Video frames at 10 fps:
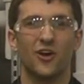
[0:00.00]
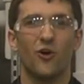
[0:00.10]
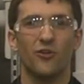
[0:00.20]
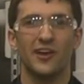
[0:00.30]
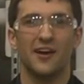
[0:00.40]
to get a
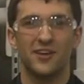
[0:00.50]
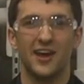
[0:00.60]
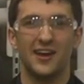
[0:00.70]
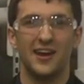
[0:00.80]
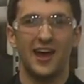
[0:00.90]
hold of the
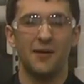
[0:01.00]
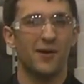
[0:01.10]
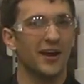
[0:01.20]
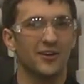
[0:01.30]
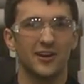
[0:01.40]
FDA today,
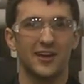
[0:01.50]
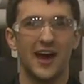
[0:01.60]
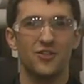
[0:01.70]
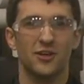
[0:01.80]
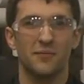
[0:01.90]
but I couldn't
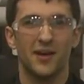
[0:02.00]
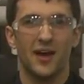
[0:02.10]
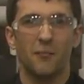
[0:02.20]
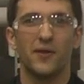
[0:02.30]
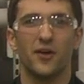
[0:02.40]
catch them.
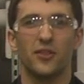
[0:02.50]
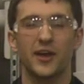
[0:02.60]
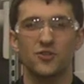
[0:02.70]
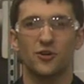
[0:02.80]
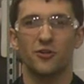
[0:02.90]
But the
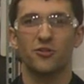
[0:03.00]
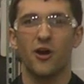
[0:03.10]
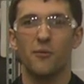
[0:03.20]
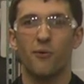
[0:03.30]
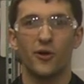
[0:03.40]
Lincoln
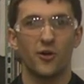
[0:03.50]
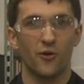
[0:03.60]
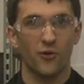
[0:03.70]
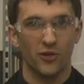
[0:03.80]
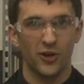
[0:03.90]
Journal-Star reported
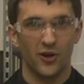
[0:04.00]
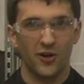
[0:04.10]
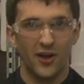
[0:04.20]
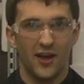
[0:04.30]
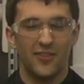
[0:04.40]
earlier
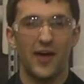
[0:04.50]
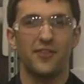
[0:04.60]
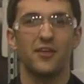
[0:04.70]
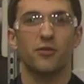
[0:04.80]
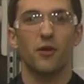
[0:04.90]
that
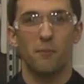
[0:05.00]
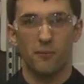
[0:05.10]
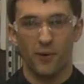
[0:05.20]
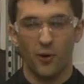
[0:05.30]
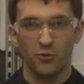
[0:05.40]
this
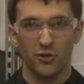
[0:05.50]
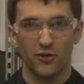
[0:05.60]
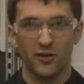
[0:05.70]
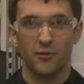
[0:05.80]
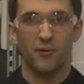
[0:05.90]

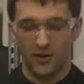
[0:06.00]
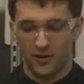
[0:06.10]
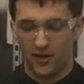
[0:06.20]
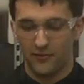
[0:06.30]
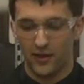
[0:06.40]
proposal is a
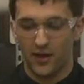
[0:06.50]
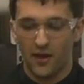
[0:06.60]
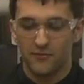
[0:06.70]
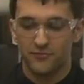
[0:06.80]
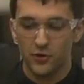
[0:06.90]
part of the
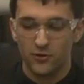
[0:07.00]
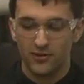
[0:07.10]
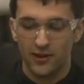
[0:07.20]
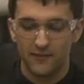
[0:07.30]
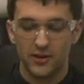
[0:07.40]
Food
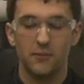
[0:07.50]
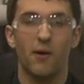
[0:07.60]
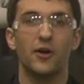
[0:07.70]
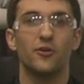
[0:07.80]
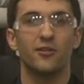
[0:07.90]
Safety
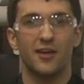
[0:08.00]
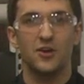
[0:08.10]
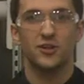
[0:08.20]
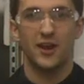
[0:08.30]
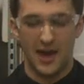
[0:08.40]

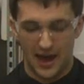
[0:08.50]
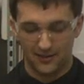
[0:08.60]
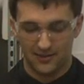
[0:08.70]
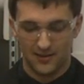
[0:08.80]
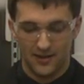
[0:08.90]
Modernization Act.
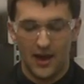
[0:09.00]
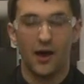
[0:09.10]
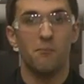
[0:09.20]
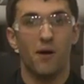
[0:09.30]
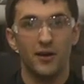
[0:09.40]

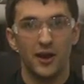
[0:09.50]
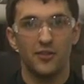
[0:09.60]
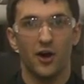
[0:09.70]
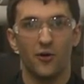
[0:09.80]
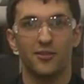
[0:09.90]
On Monday,
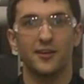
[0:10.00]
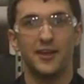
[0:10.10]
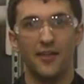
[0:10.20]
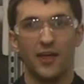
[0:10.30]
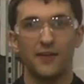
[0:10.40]
though, is the
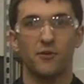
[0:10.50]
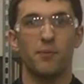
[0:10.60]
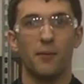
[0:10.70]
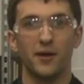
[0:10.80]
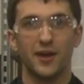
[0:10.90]
deadline for
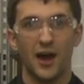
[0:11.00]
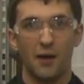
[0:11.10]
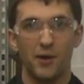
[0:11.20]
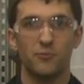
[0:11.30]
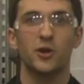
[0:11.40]
public
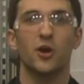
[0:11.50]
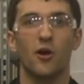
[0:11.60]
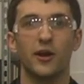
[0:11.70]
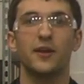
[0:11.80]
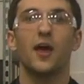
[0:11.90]
comment
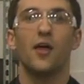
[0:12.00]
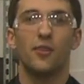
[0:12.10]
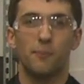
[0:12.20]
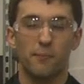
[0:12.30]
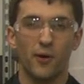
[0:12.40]
regarding
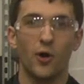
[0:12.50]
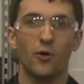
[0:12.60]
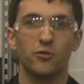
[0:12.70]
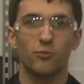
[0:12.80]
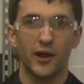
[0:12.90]
the
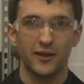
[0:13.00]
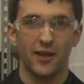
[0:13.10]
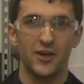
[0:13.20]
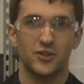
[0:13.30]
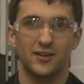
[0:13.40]
proposed
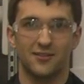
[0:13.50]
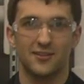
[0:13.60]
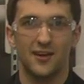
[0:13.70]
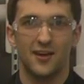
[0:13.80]
regulations.